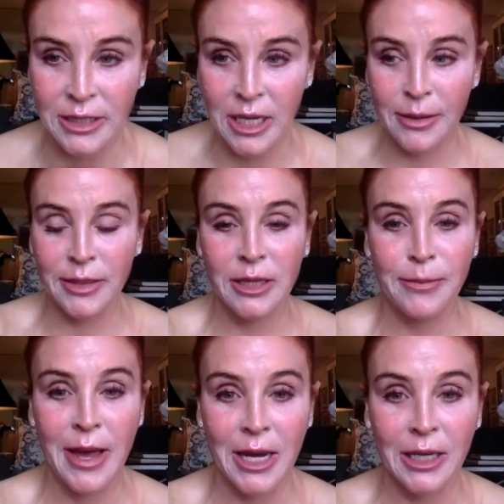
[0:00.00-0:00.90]
come in the
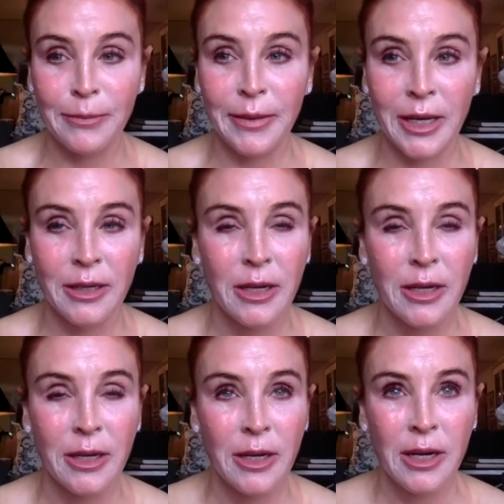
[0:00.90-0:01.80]
packet, but
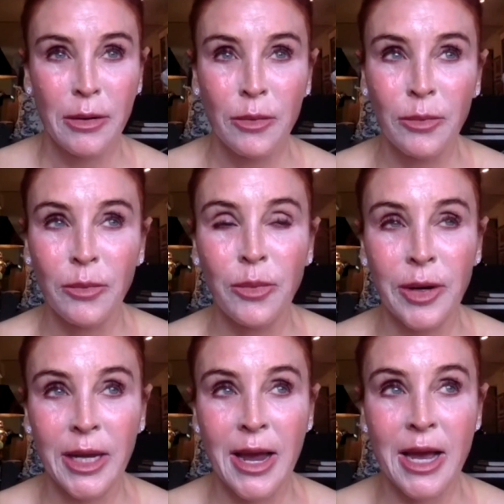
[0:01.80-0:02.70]

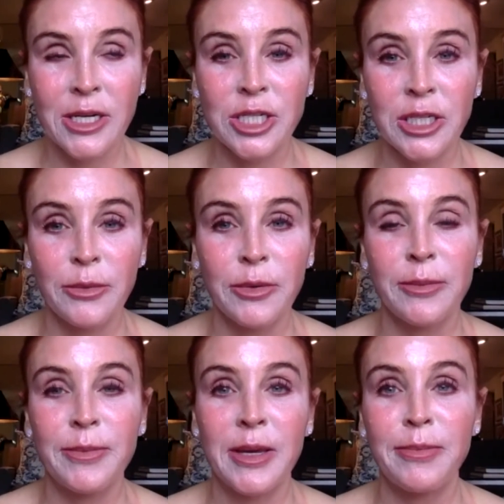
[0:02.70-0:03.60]
we actually
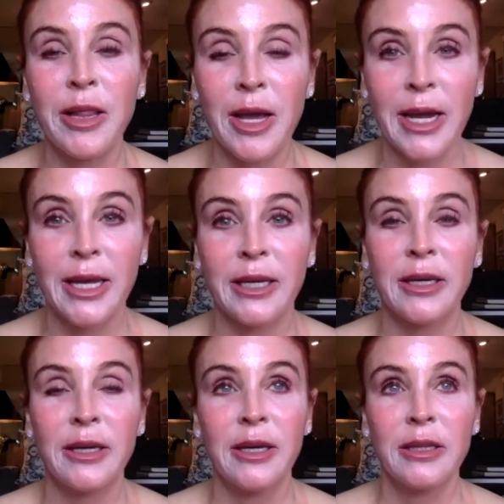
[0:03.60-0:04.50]
would be applying
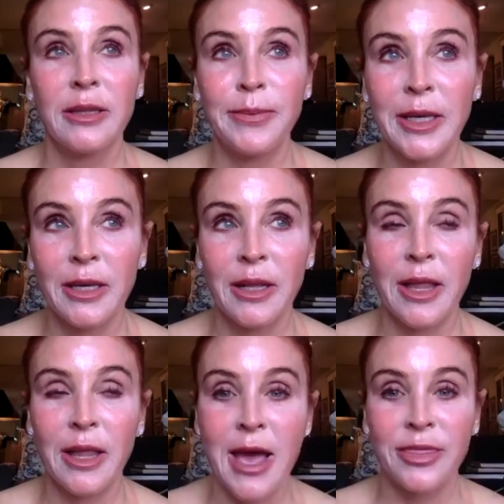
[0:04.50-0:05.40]
the peel
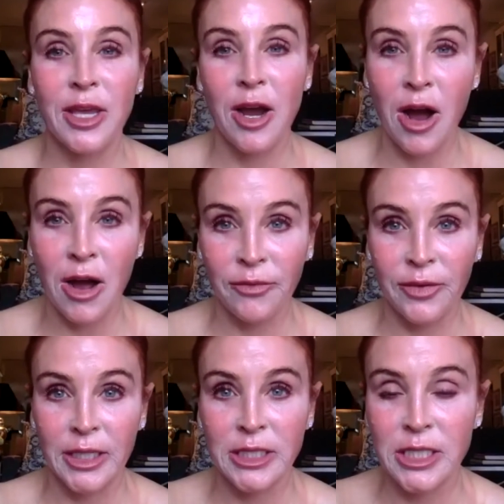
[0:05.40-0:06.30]
at the
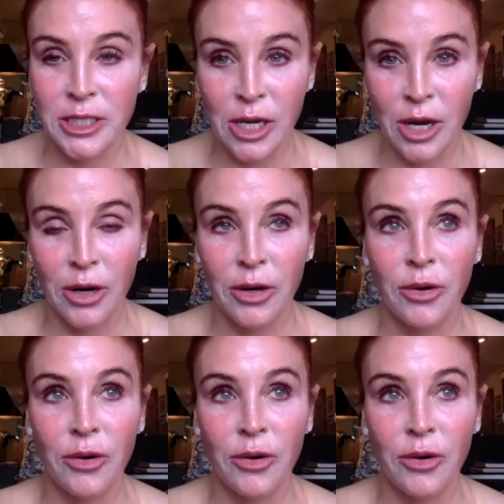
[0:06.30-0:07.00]
office, so.